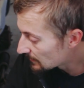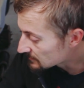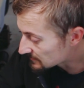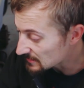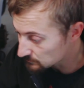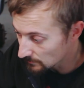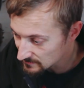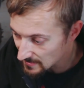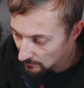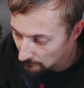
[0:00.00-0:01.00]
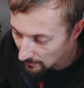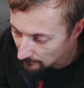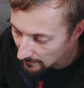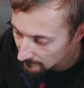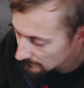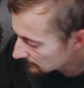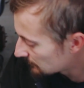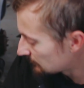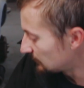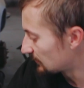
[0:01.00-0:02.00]
So that's worked out quite well.
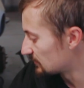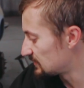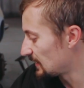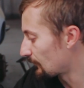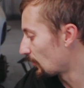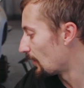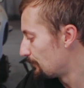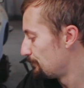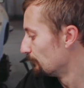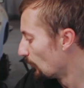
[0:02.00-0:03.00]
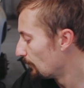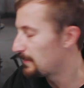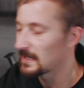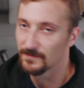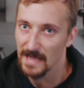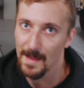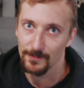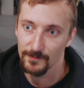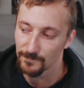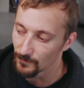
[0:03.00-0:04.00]
You can see I've got a bigger gap
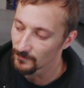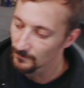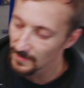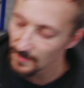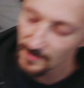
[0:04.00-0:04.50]
at the front of the wheel